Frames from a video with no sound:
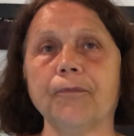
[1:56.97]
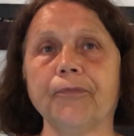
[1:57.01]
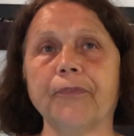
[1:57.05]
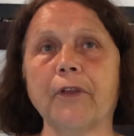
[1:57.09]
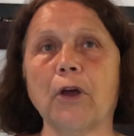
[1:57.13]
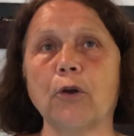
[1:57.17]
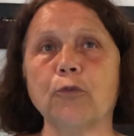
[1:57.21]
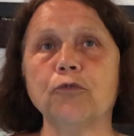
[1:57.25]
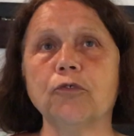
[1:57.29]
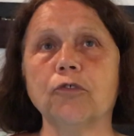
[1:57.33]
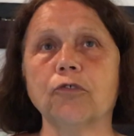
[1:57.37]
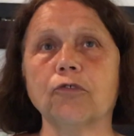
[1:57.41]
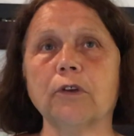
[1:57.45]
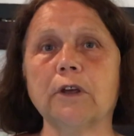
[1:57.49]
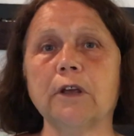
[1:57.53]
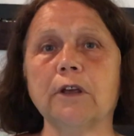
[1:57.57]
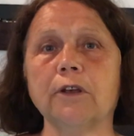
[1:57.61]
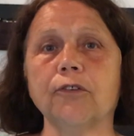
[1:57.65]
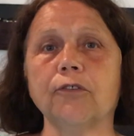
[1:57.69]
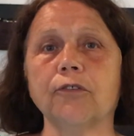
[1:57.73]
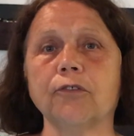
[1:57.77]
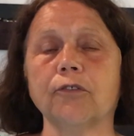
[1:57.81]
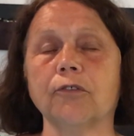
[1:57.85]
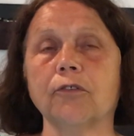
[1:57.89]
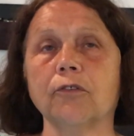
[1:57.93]
no
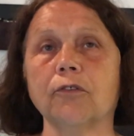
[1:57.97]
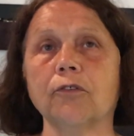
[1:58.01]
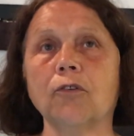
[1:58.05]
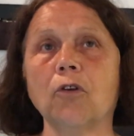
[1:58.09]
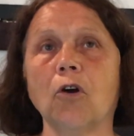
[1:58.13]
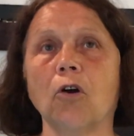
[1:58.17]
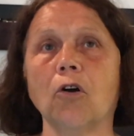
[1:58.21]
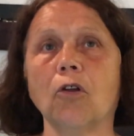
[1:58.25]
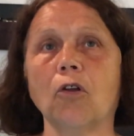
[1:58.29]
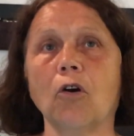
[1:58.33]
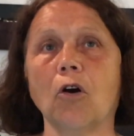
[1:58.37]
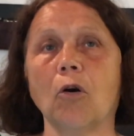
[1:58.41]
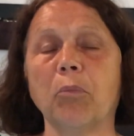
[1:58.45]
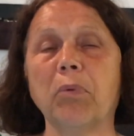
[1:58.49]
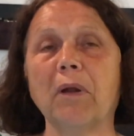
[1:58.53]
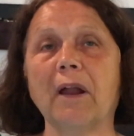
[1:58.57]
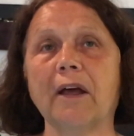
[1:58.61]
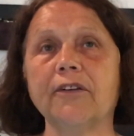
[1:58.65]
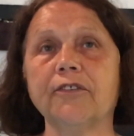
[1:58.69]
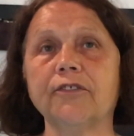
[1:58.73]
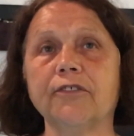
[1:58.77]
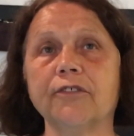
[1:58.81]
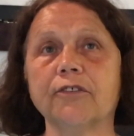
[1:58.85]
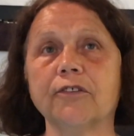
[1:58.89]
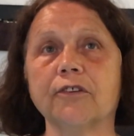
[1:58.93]
trees, not a lot of
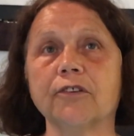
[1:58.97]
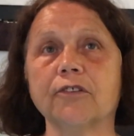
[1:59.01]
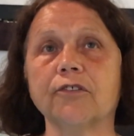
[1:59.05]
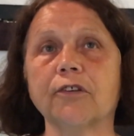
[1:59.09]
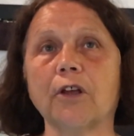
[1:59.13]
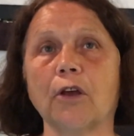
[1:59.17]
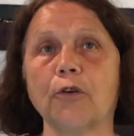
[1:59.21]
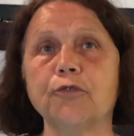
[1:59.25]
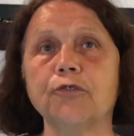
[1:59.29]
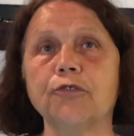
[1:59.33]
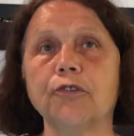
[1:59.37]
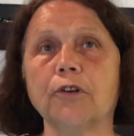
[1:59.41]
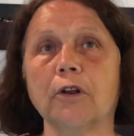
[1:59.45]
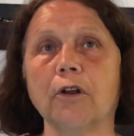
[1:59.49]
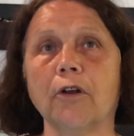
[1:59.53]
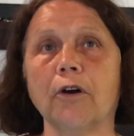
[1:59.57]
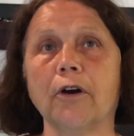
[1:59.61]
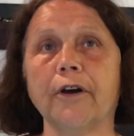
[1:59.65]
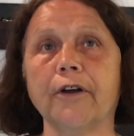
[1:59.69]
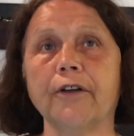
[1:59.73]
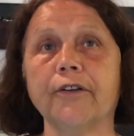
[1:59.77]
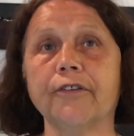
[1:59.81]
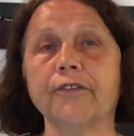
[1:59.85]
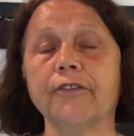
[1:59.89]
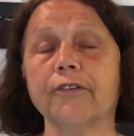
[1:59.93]
places to
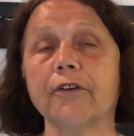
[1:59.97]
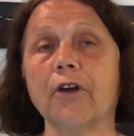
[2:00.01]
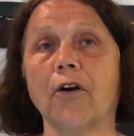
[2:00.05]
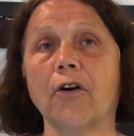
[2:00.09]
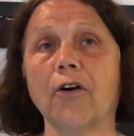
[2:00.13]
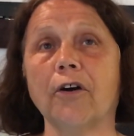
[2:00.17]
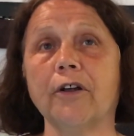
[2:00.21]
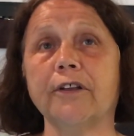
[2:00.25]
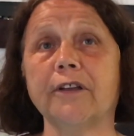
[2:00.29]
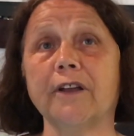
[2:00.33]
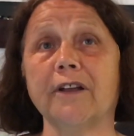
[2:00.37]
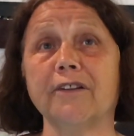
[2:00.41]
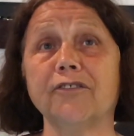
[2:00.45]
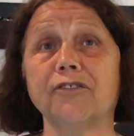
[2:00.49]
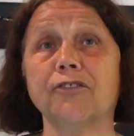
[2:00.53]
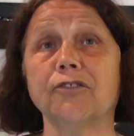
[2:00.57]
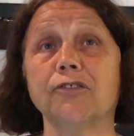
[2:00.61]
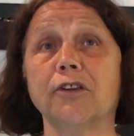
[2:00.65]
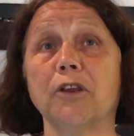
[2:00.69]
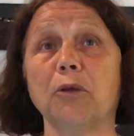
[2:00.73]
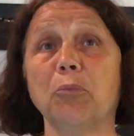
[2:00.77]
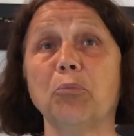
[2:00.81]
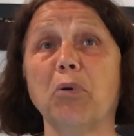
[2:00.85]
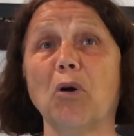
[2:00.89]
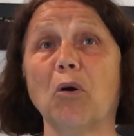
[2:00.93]
socialise, high
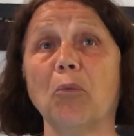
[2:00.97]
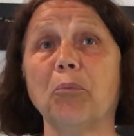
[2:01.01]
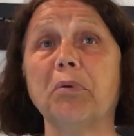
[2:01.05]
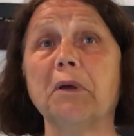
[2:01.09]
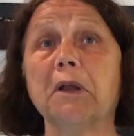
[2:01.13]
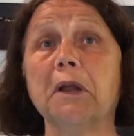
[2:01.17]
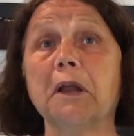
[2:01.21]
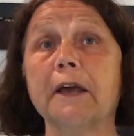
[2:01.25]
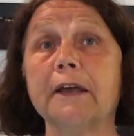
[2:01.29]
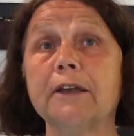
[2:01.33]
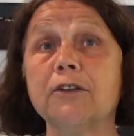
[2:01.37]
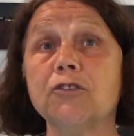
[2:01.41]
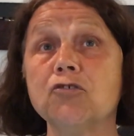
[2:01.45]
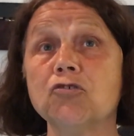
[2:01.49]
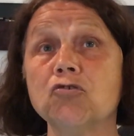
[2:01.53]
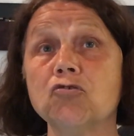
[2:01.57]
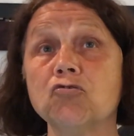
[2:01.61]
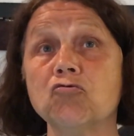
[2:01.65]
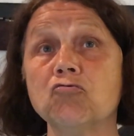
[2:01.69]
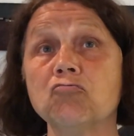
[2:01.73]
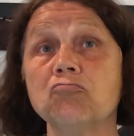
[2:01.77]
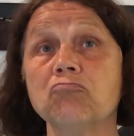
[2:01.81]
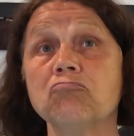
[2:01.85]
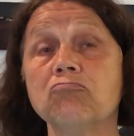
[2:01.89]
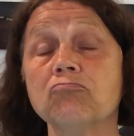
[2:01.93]
density
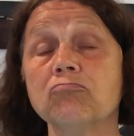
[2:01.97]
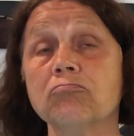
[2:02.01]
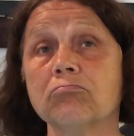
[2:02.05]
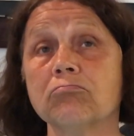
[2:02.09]
population,